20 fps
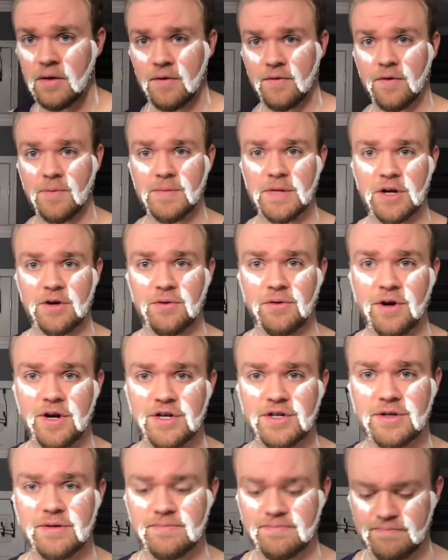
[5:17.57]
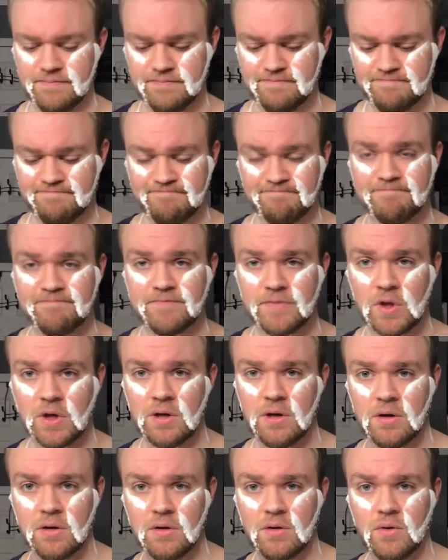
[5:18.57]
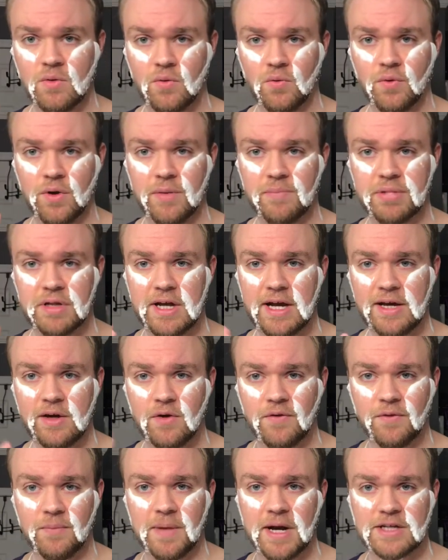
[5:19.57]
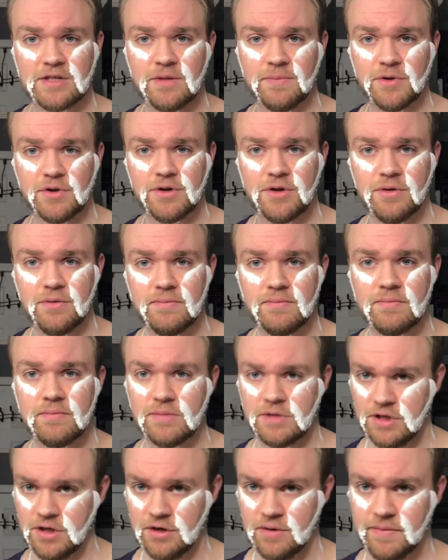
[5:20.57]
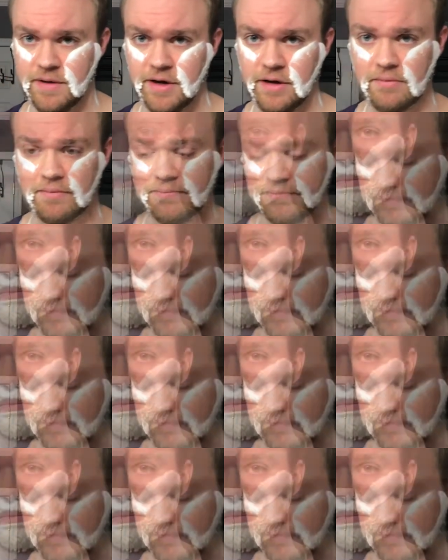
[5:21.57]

from Declaration. Going to reapply and go for pass number two. See you in a bit.